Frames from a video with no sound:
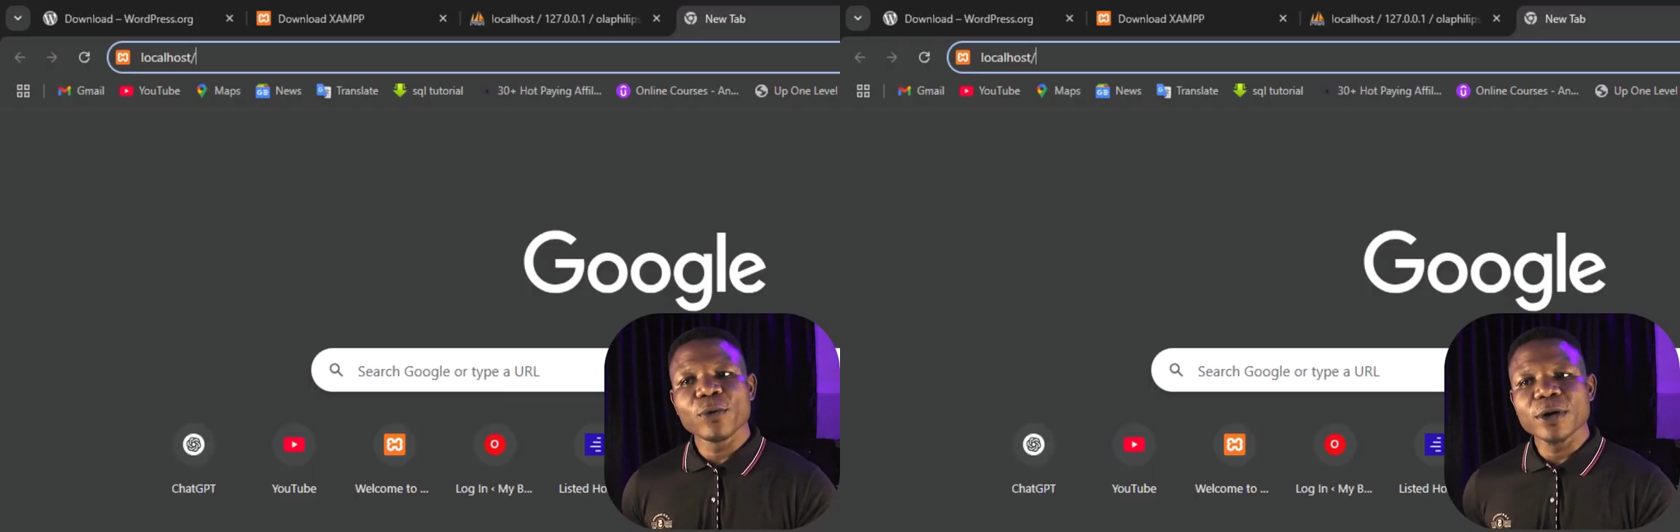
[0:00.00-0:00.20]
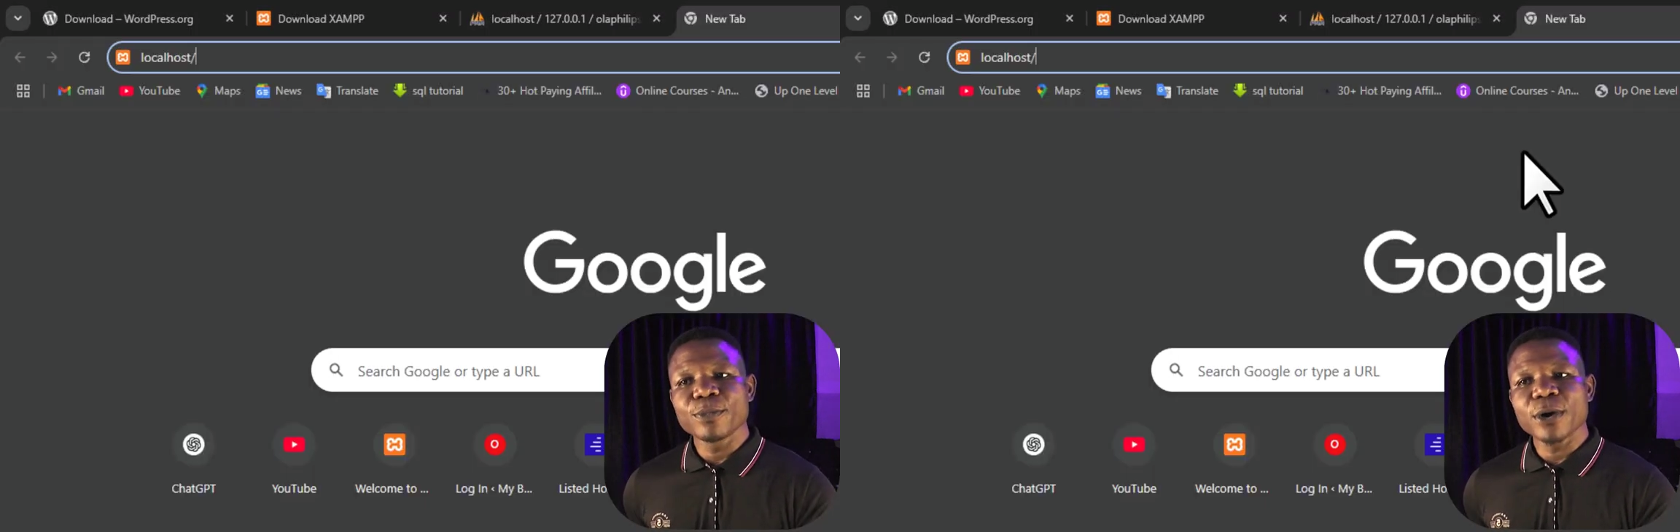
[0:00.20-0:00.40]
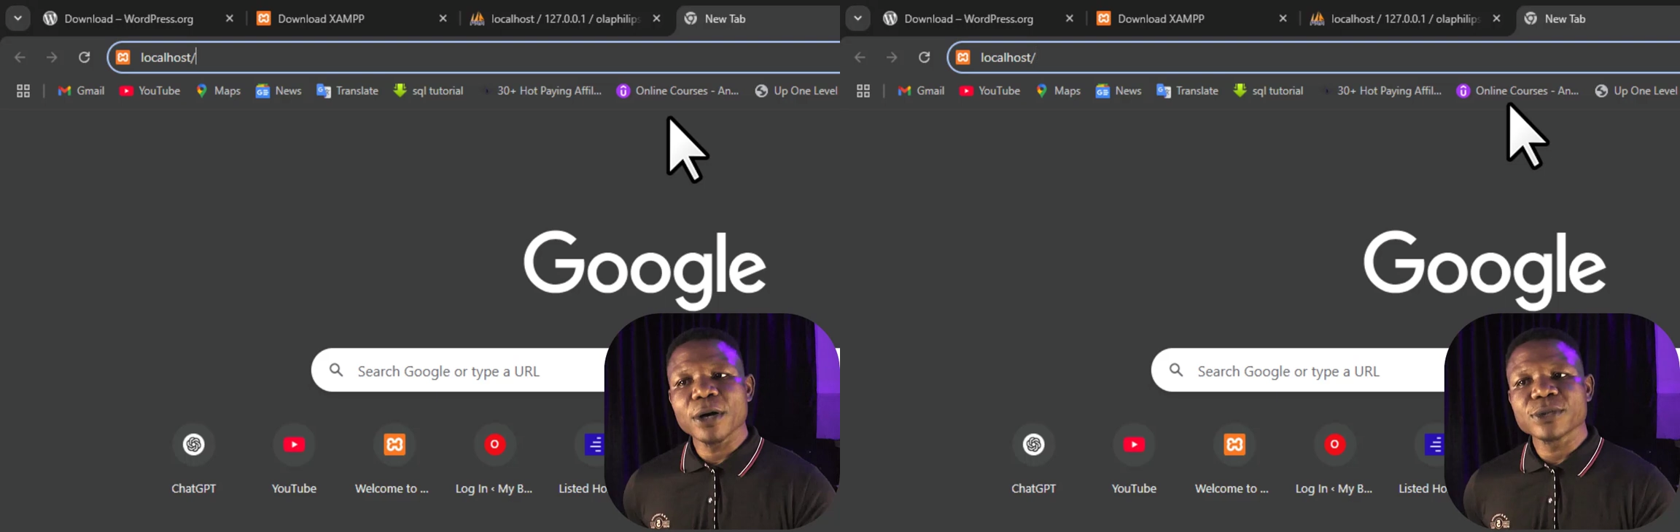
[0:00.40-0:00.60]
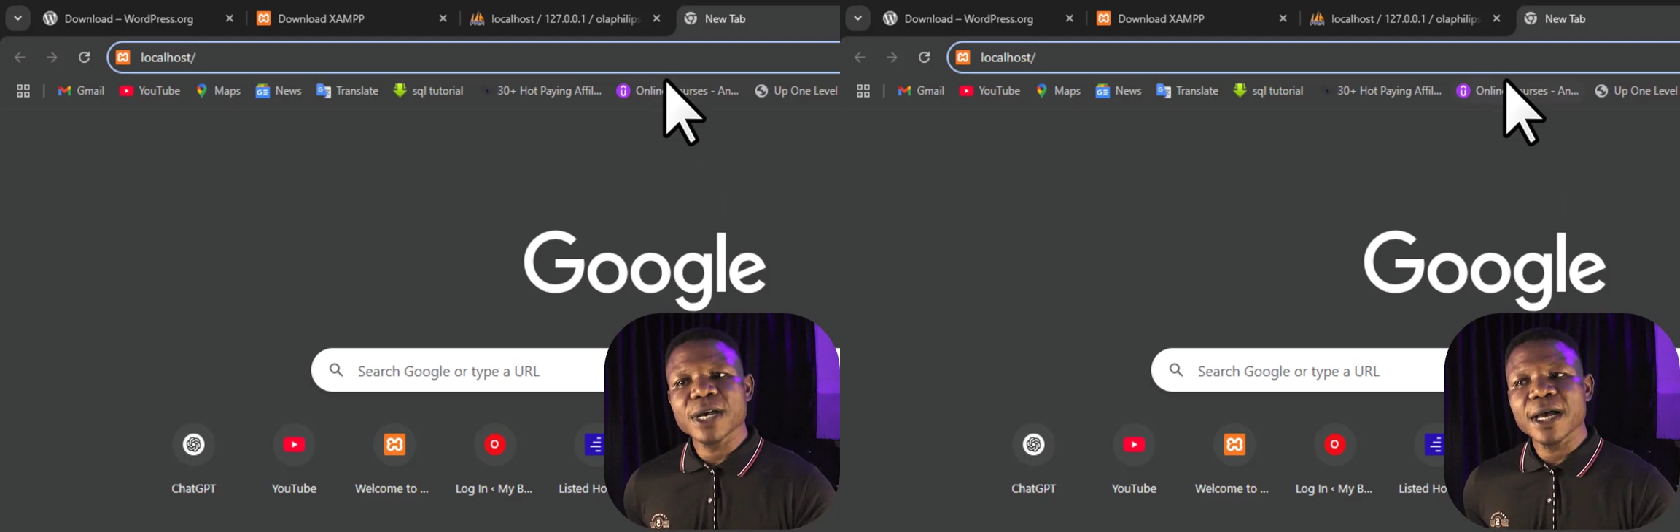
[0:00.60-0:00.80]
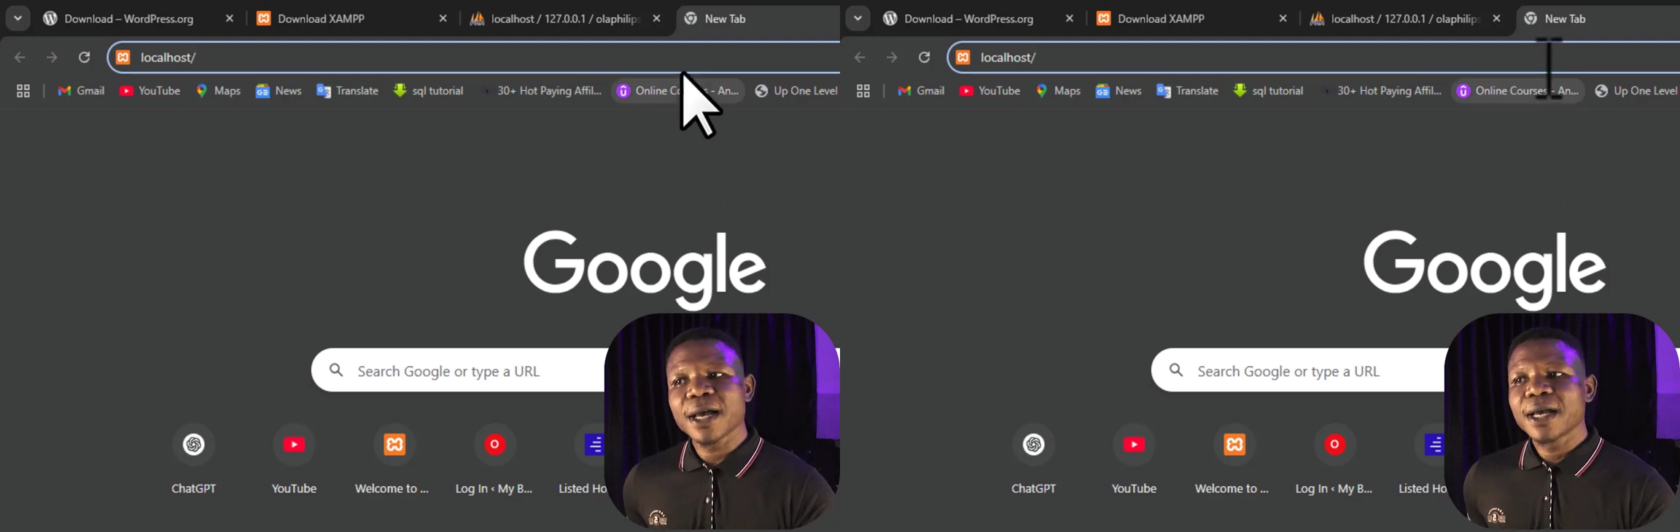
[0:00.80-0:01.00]
web
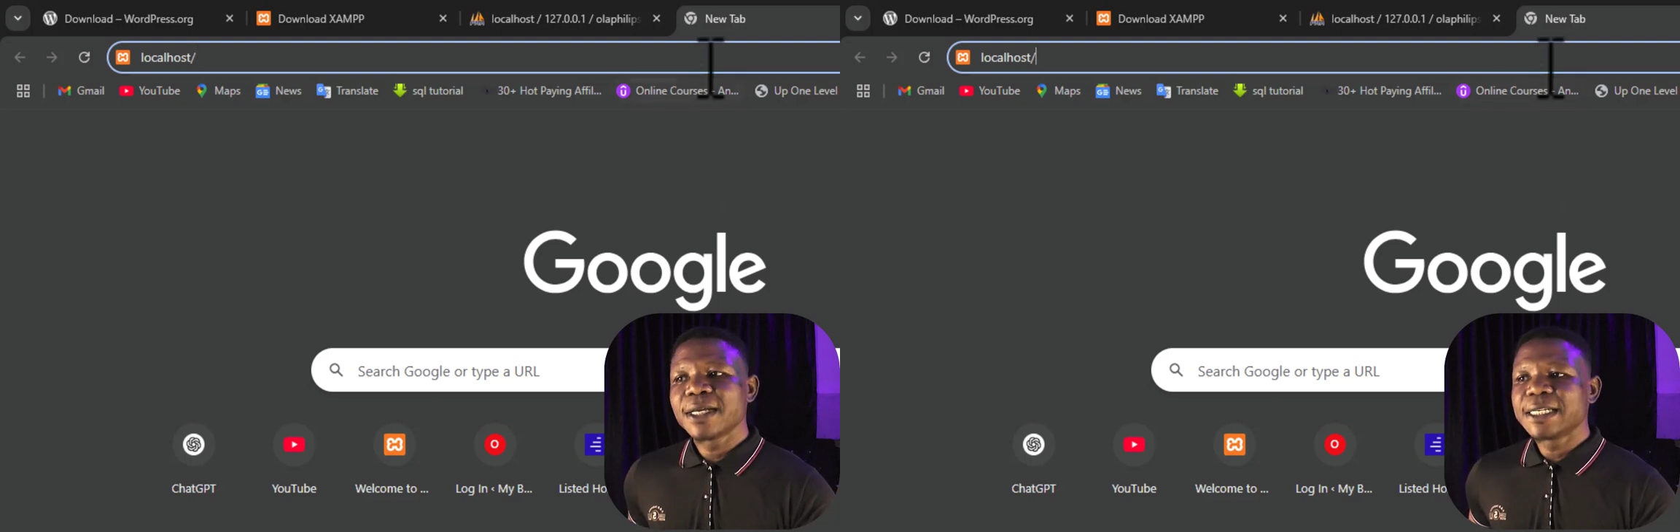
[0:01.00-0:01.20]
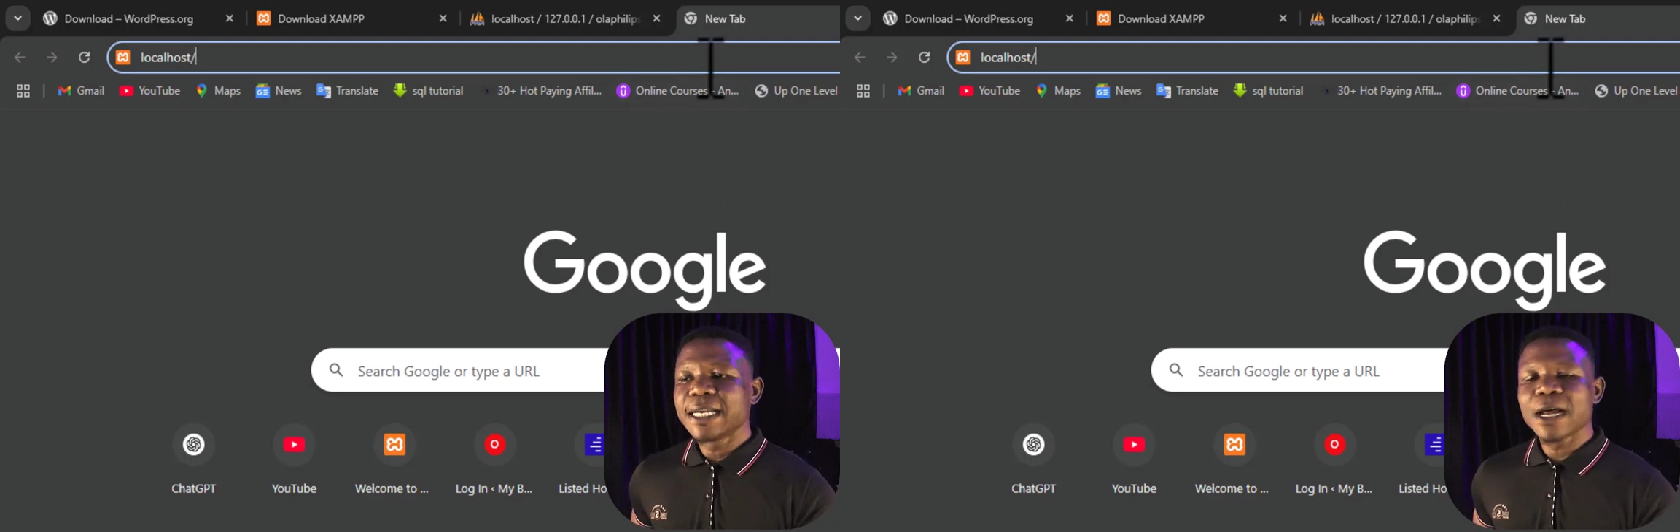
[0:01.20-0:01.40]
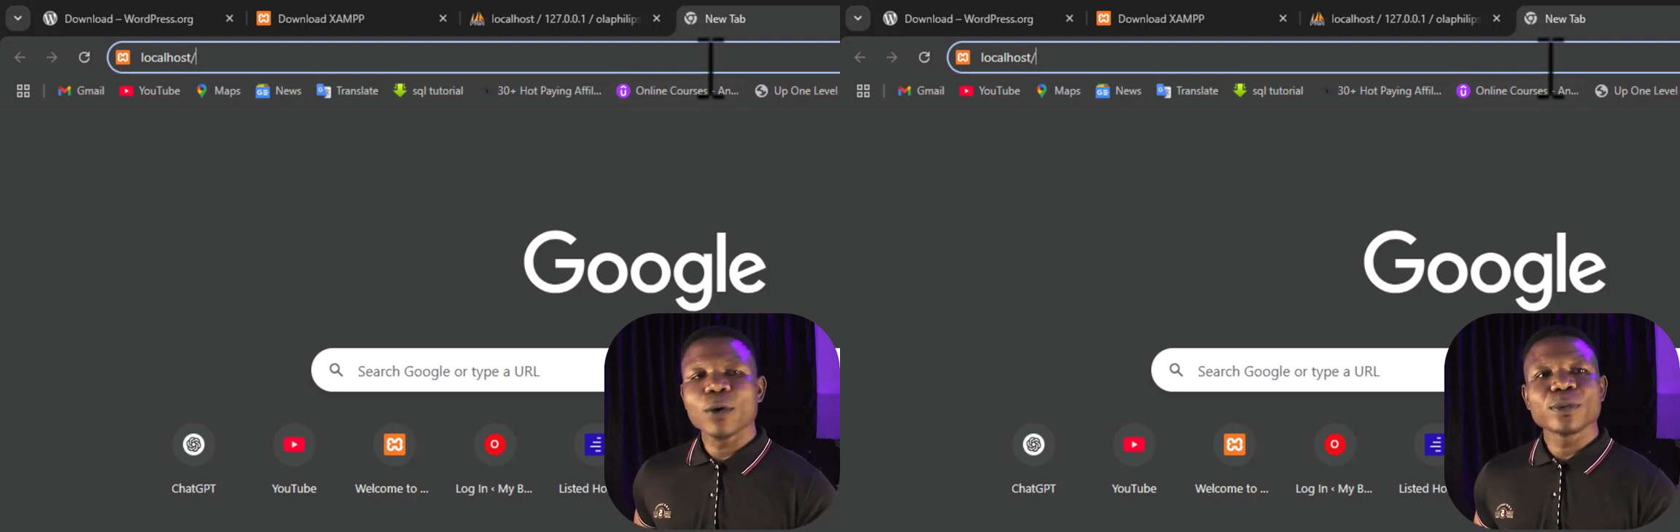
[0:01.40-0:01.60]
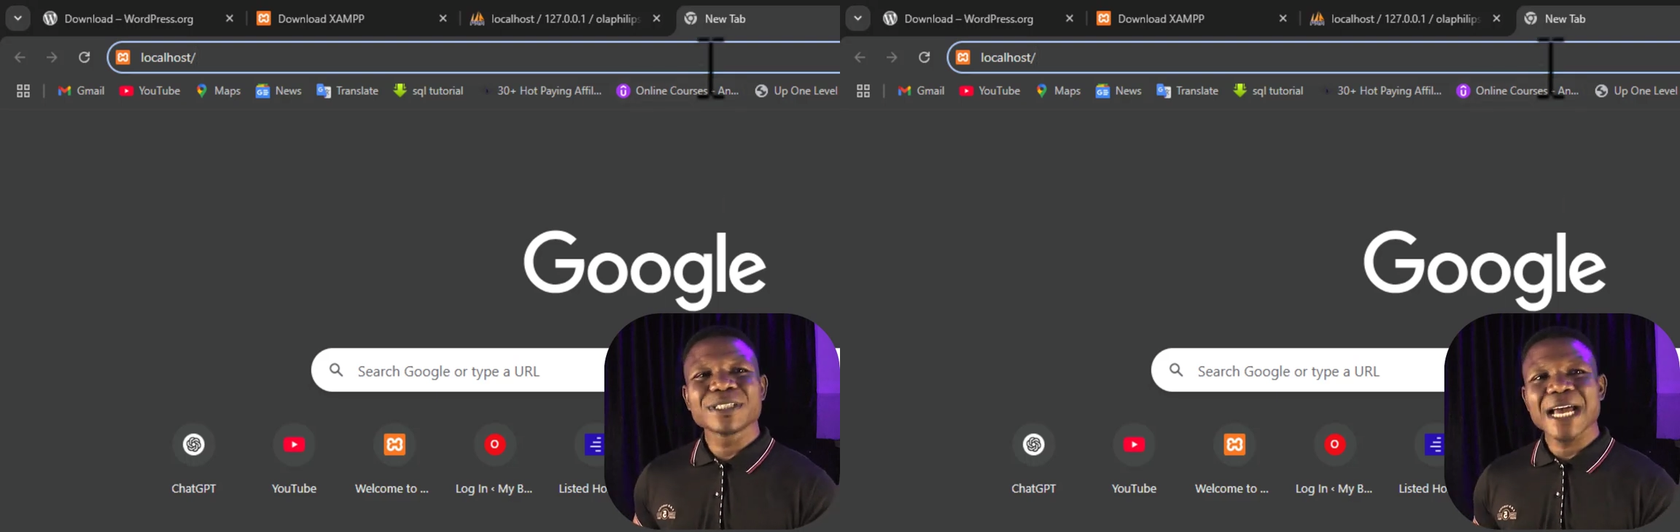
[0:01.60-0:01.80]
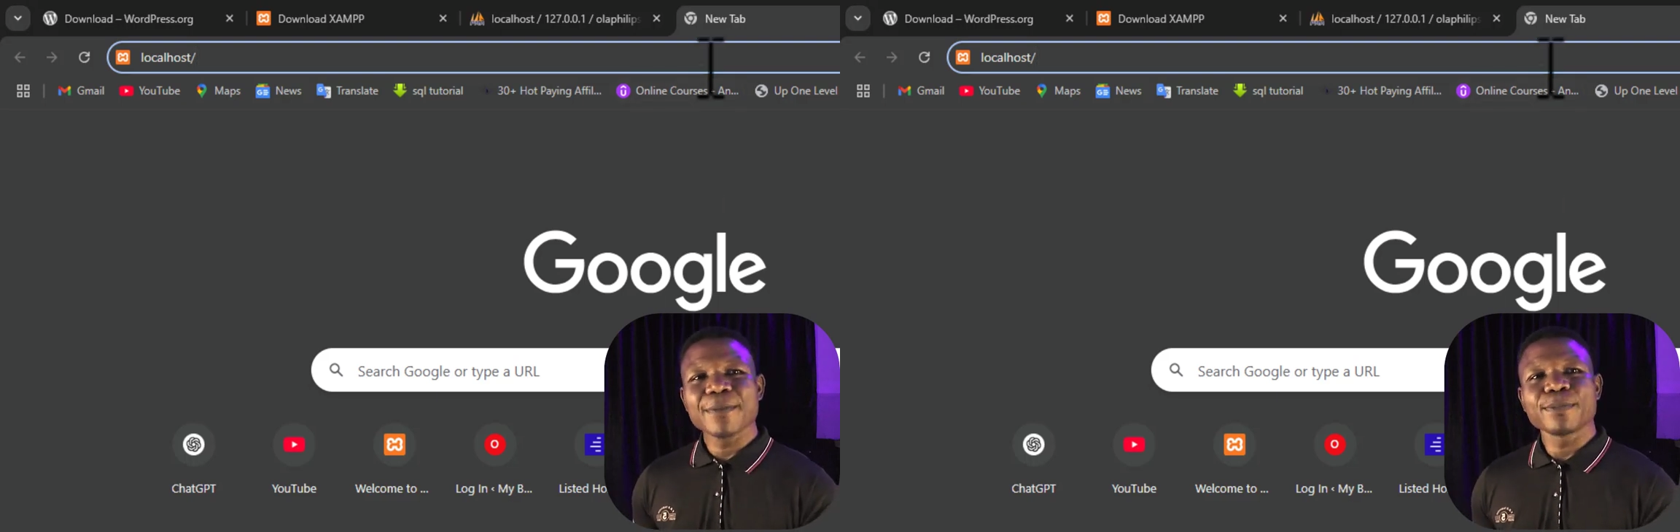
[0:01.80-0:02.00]
browser, then I will
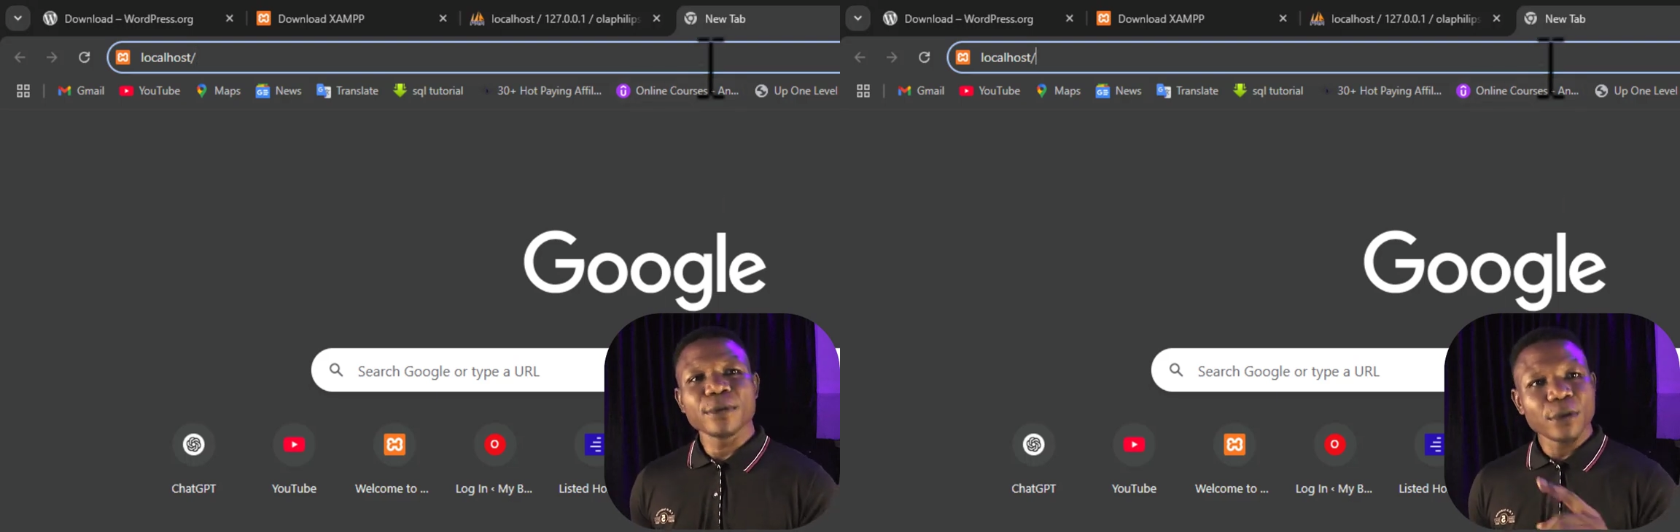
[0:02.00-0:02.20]
type